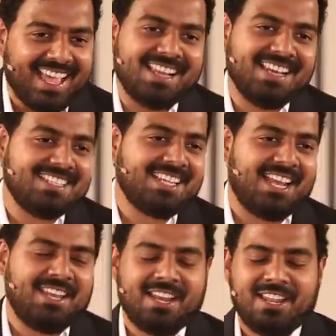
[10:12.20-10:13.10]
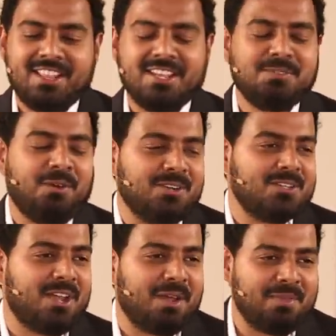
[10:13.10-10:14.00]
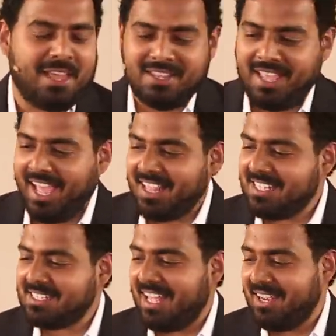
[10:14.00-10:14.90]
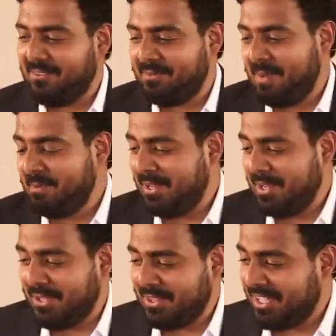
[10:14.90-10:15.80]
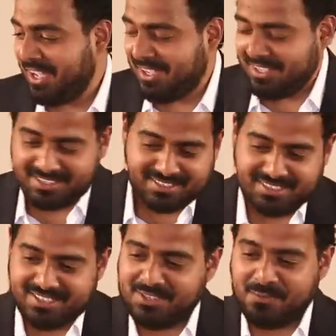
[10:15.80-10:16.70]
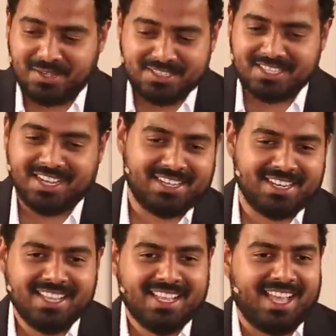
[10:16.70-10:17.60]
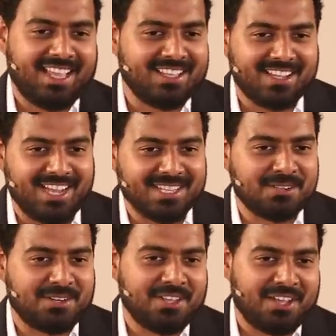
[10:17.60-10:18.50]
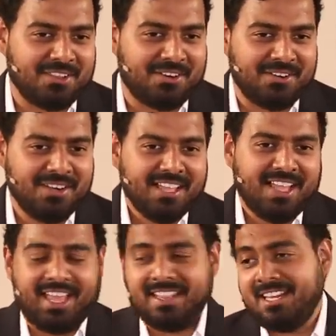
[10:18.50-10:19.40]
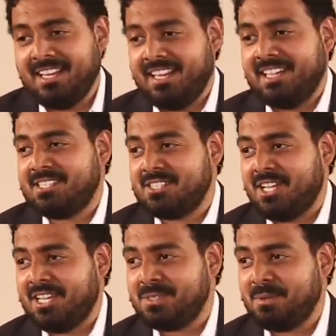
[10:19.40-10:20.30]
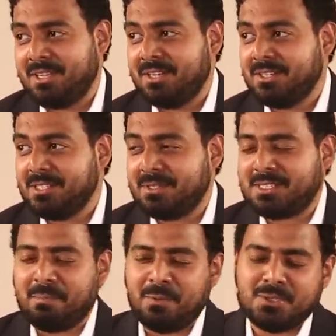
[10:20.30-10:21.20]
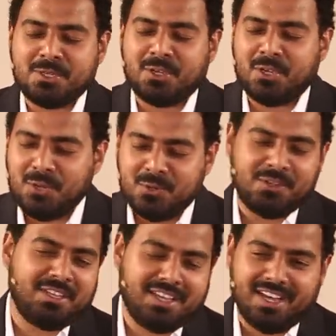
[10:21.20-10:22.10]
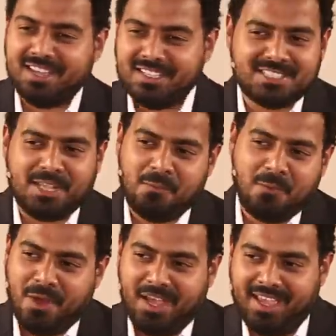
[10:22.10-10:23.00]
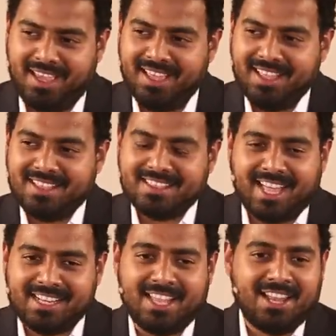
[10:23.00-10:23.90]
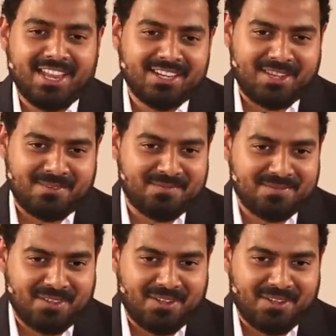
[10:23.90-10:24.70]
And then he said that in his workshop that he had this line of people, you know, the guys, girls on one side and the guys on the other, and they did an exercise where the girls were supposed to cue to the guy in some way that they liked him.